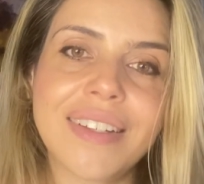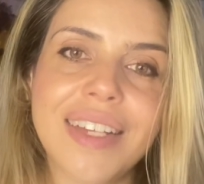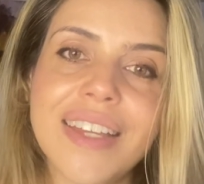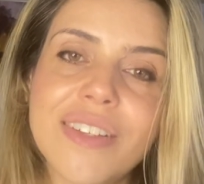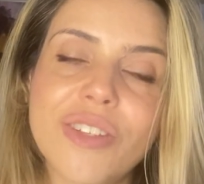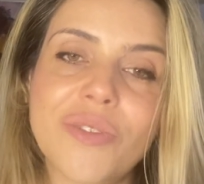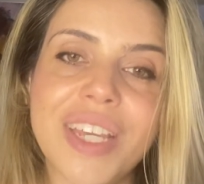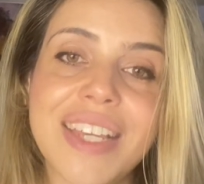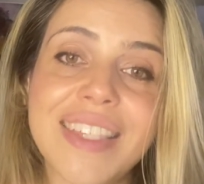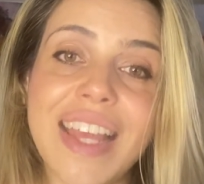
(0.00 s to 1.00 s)
industry
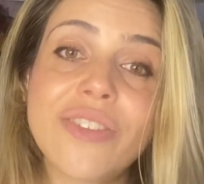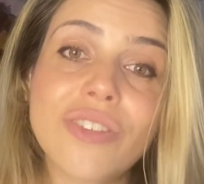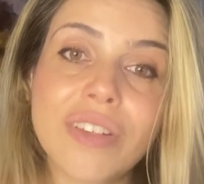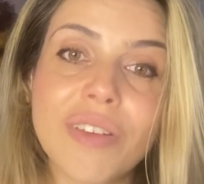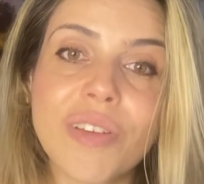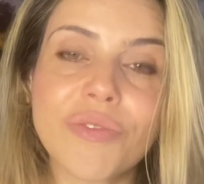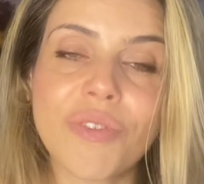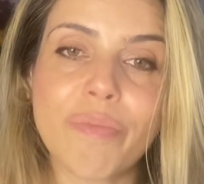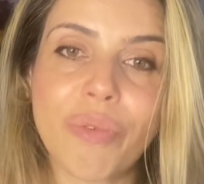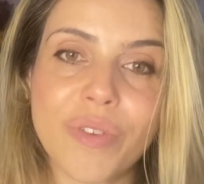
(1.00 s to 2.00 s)
is engineering
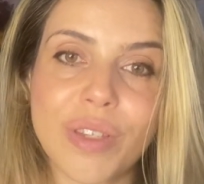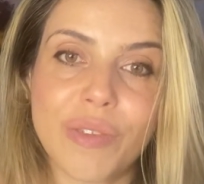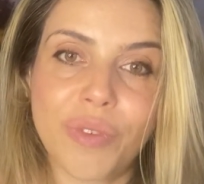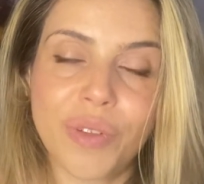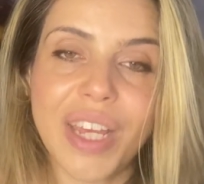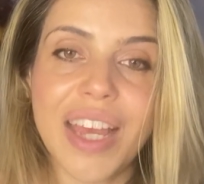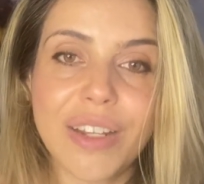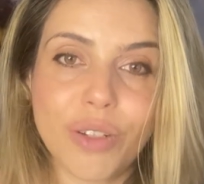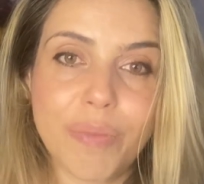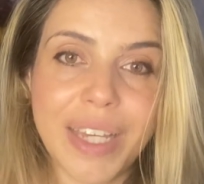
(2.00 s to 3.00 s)
for processed food
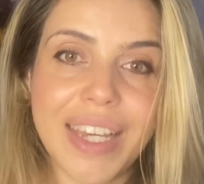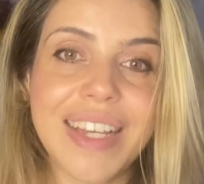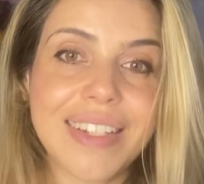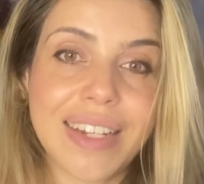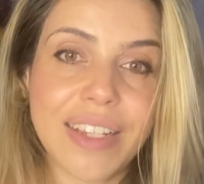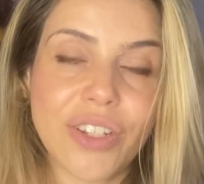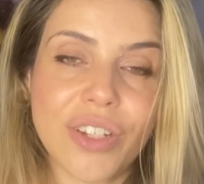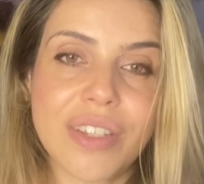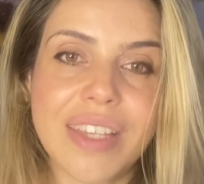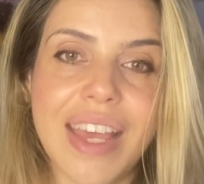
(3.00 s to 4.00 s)
to be
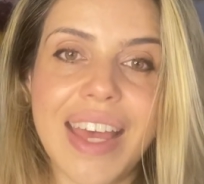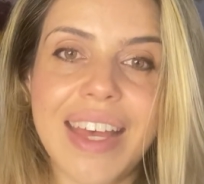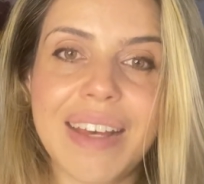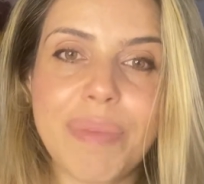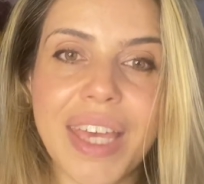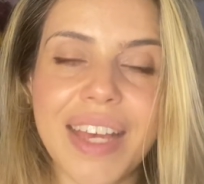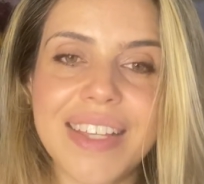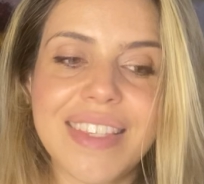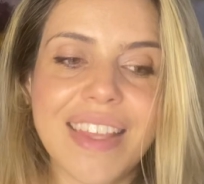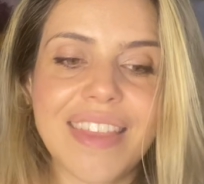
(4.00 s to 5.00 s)
delicious,
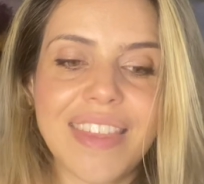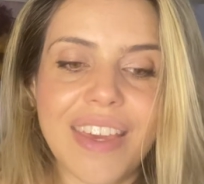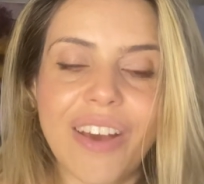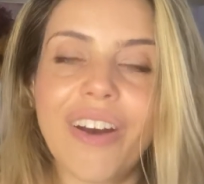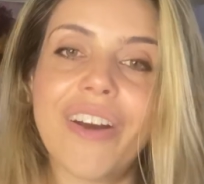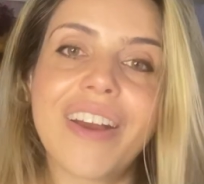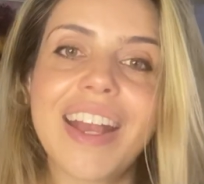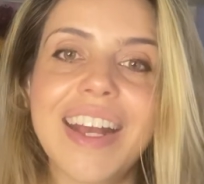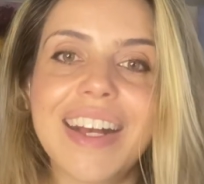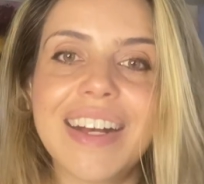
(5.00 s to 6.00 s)
because they are
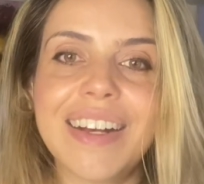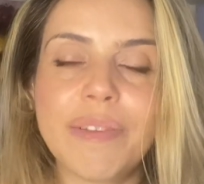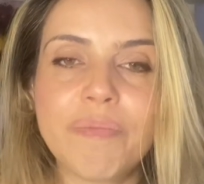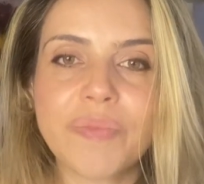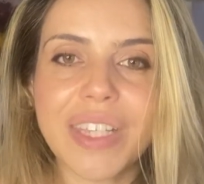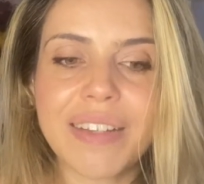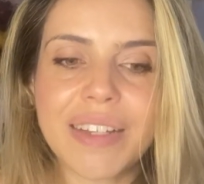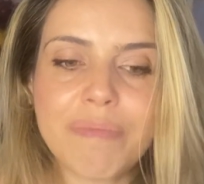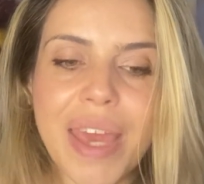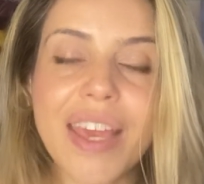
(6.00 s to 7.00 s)

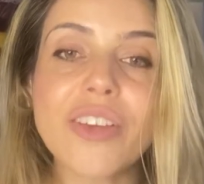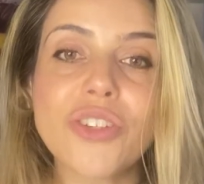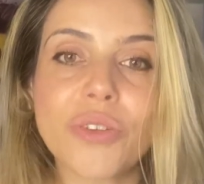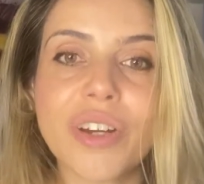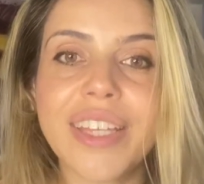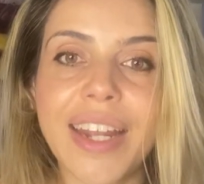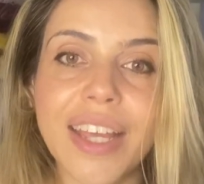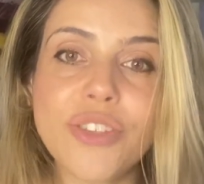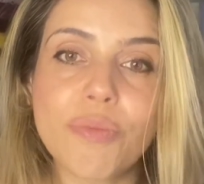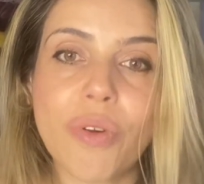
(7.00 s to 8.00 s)
making sure that
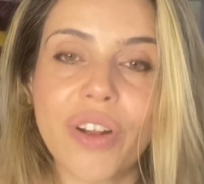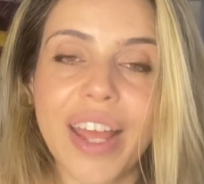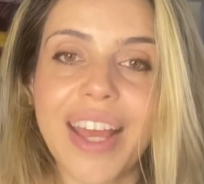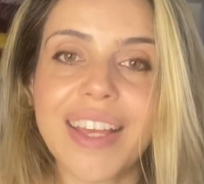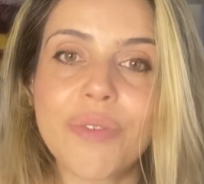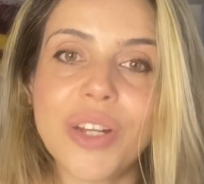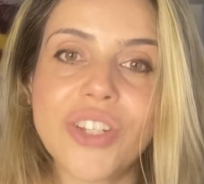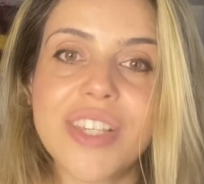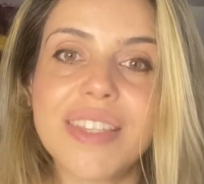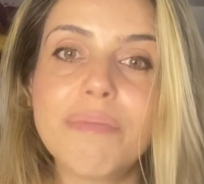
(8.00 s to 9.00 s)
each product
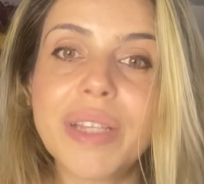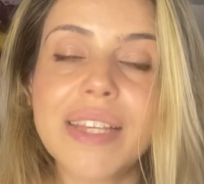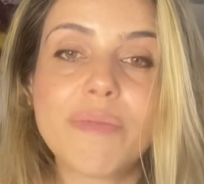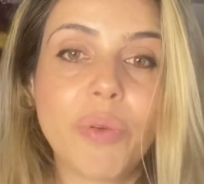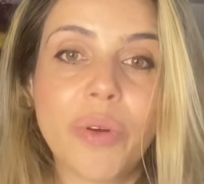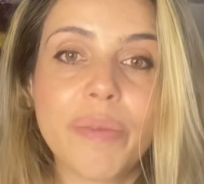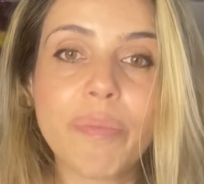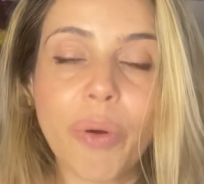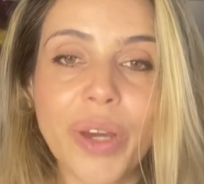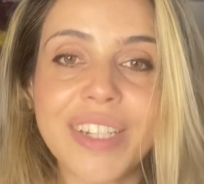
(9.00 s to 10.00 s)
reaches the bliss
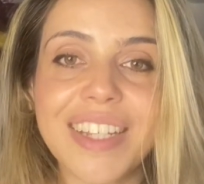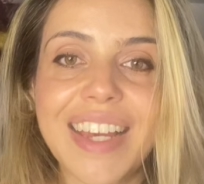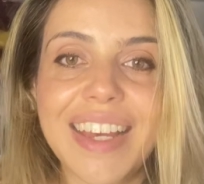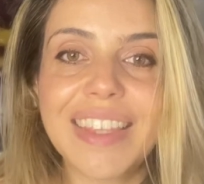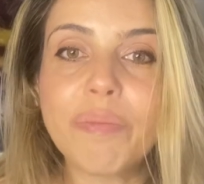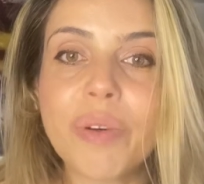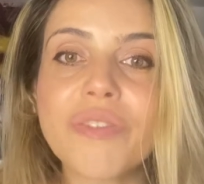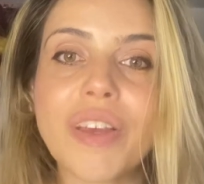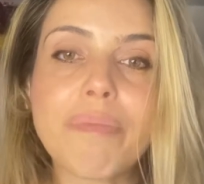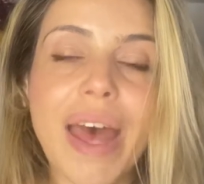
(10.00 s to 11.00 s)
point, the
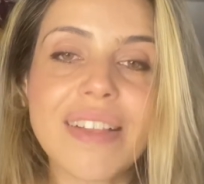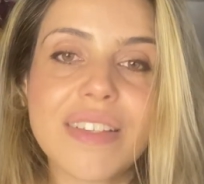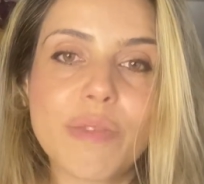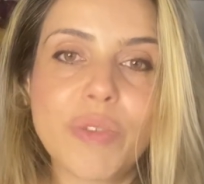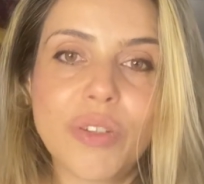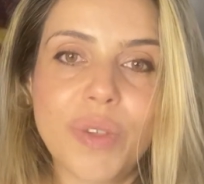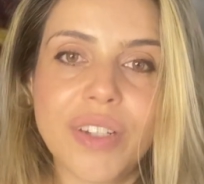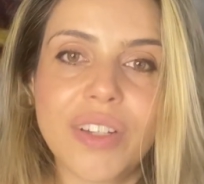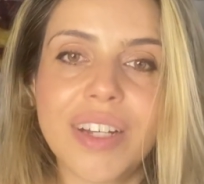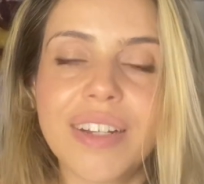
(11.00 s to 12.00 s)
perfect balance
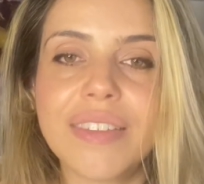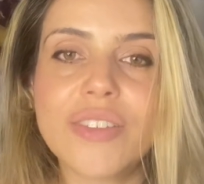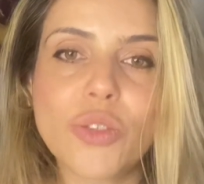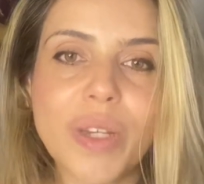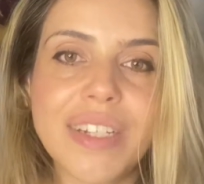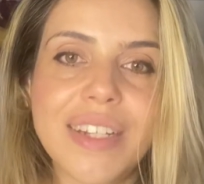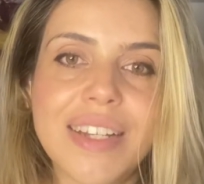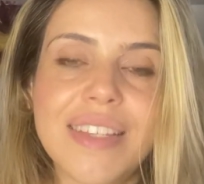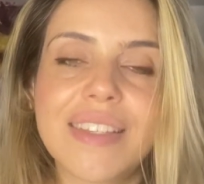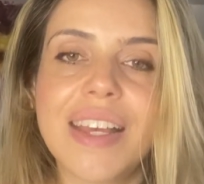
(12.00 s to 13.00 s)
between
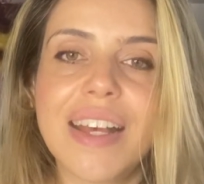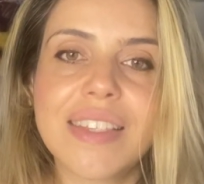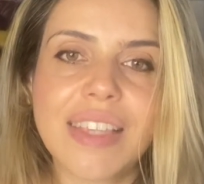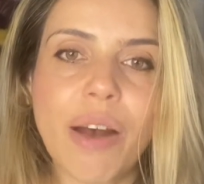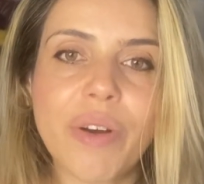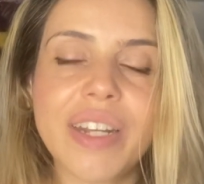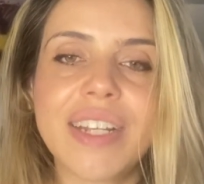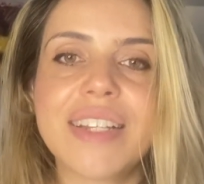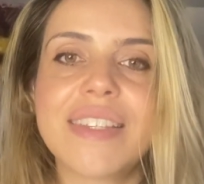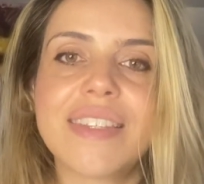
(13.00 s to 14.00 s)
sweetness,
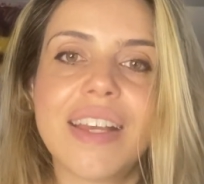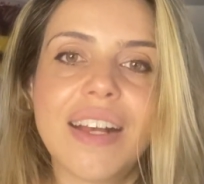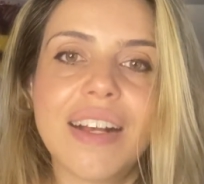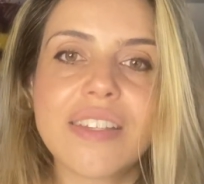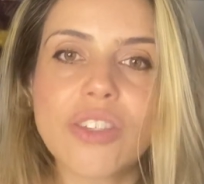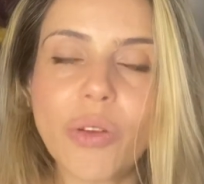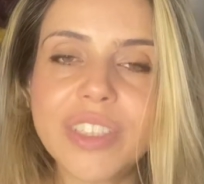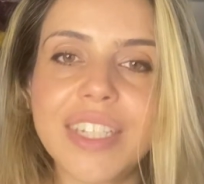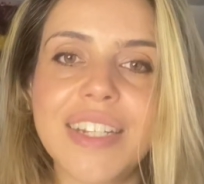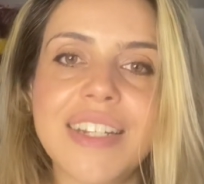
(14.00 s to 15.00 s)
sourness,
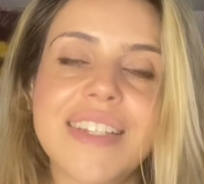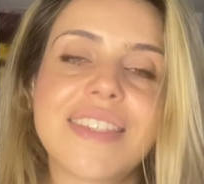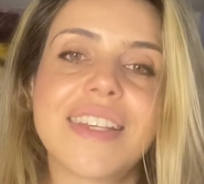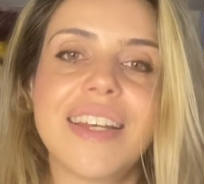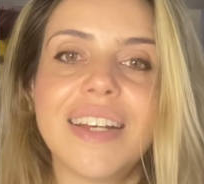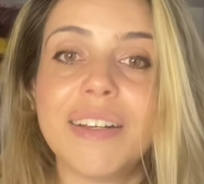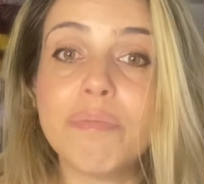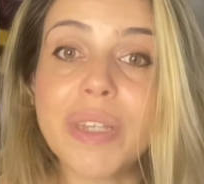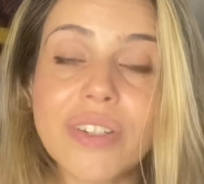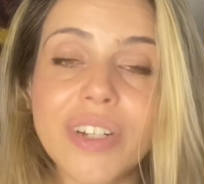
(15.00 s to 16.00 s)
saltiness,
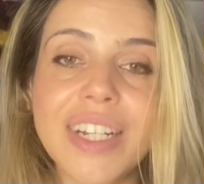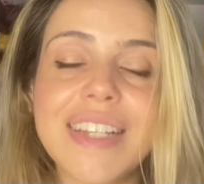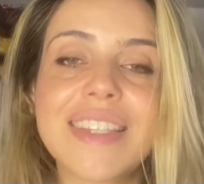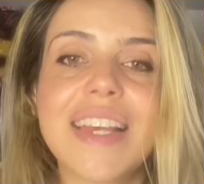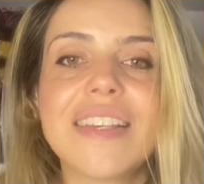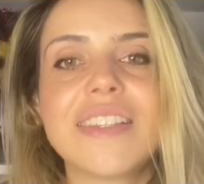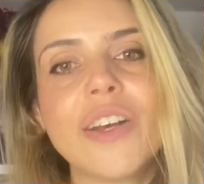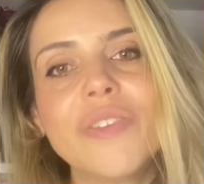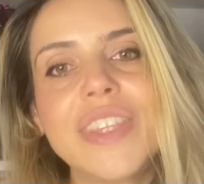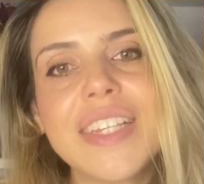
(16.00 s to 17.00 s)
bitterness.
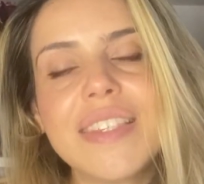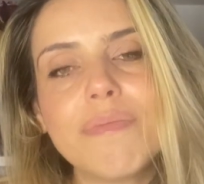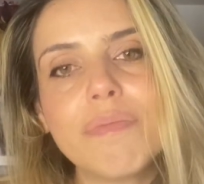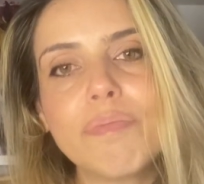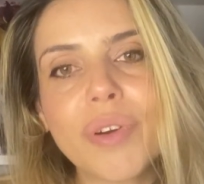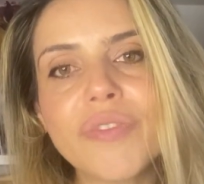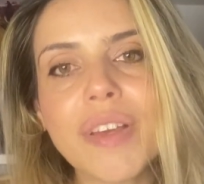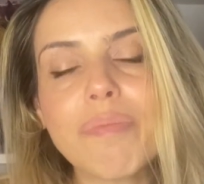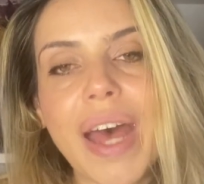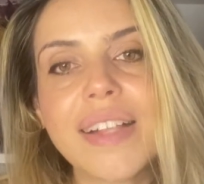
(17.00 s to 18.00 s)
So this
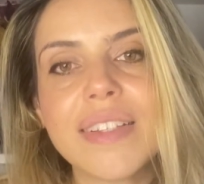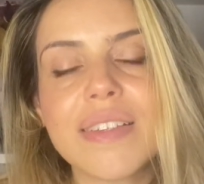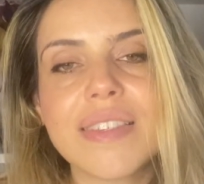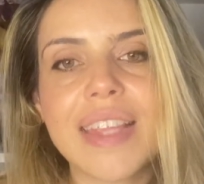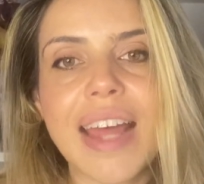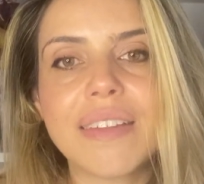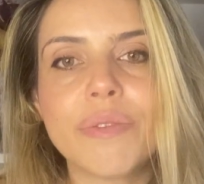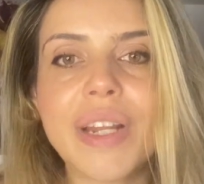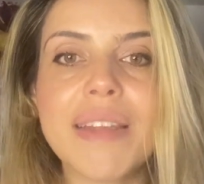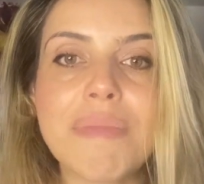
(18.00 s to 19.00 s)
perfect balance that
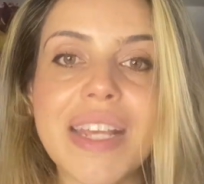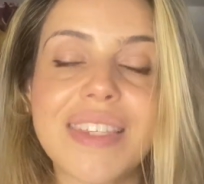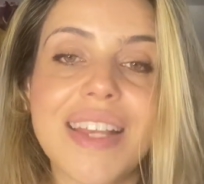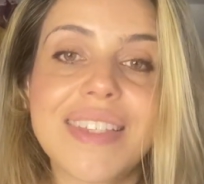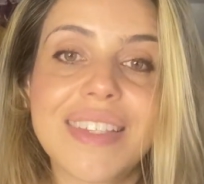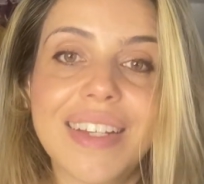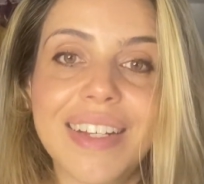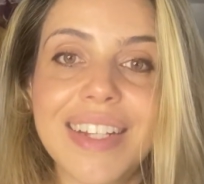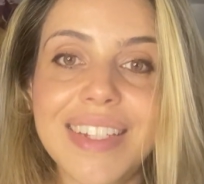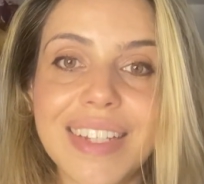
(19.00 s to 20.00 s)
really makes us
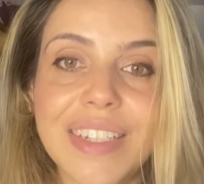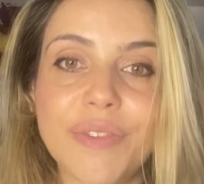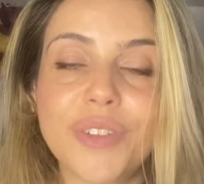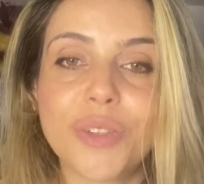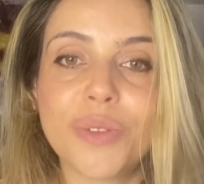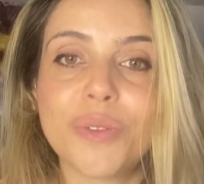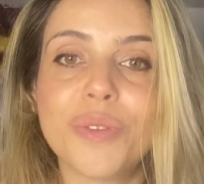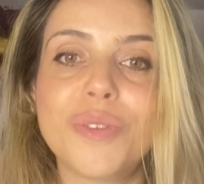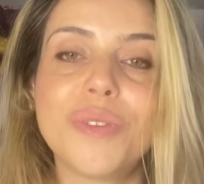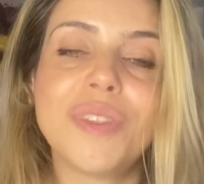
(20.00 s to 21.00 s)
addictive
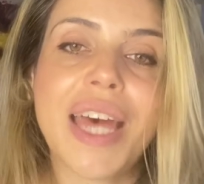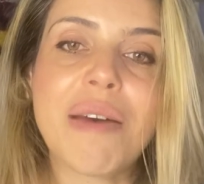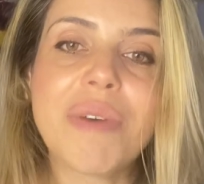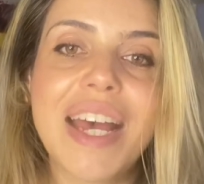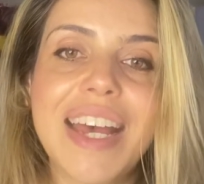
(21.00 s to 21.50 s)
to them.